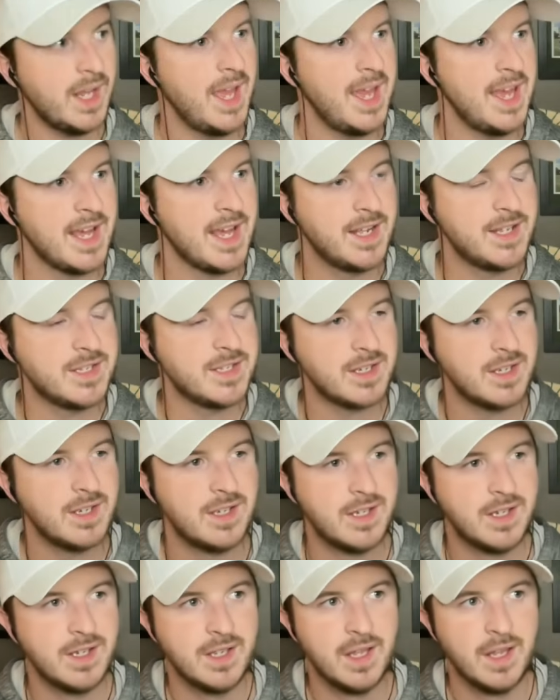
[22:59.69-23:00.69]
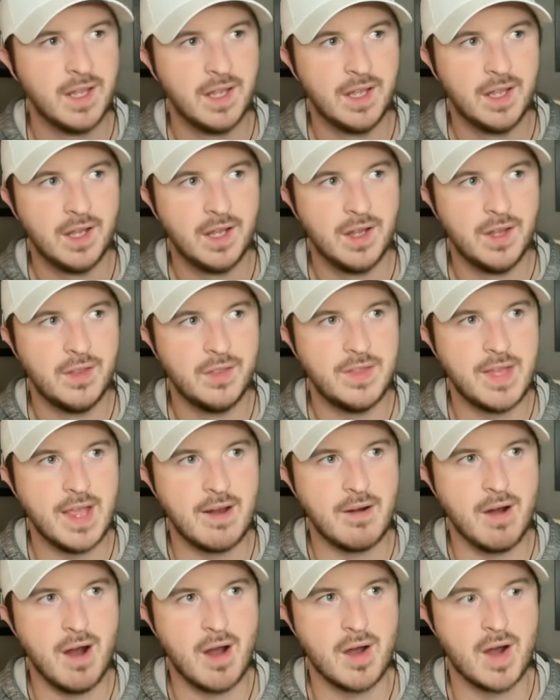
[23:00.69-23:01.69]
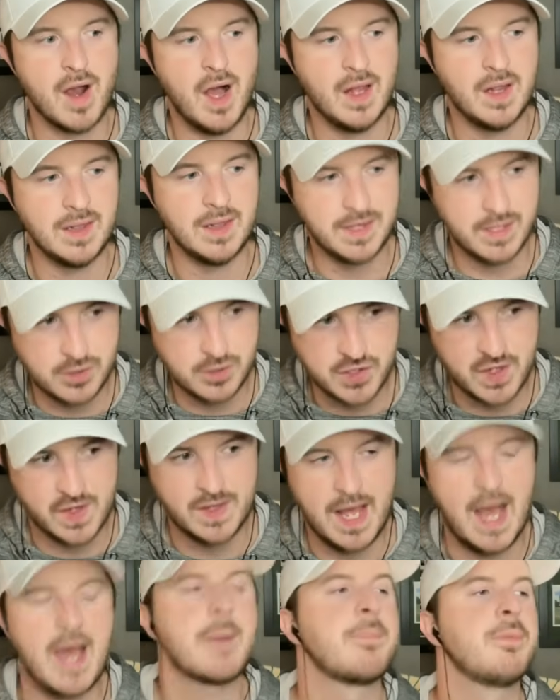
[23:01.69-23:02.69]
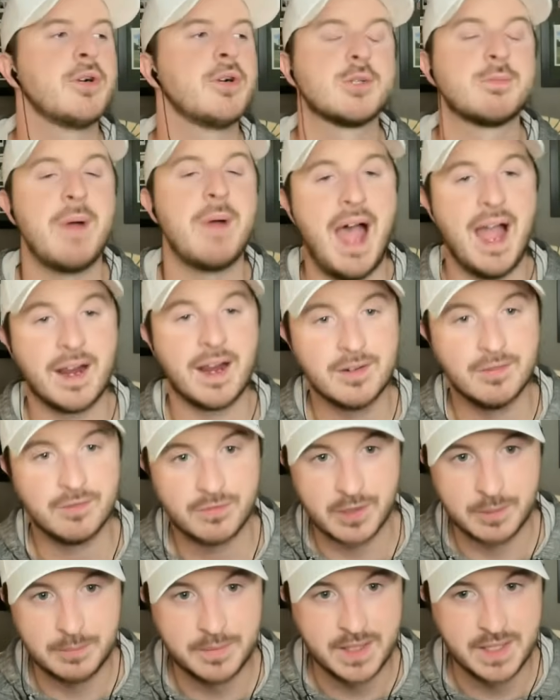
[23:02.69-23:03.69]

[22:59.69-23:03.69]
And there's a lot of pushback from